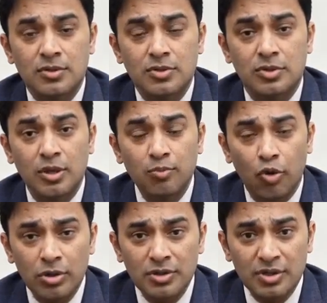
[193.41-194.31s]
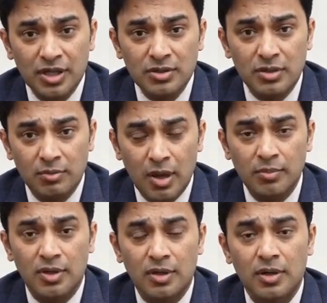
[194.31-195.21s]
So the important thing to
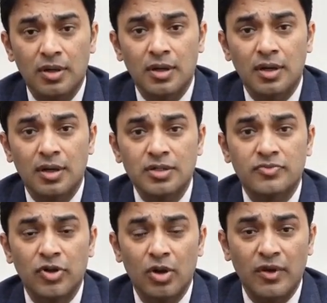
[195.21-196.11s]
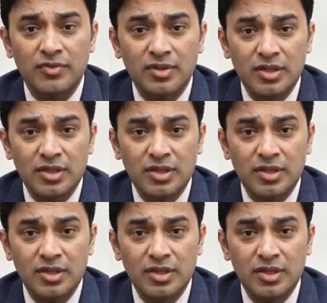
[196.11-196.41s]
remember is when you have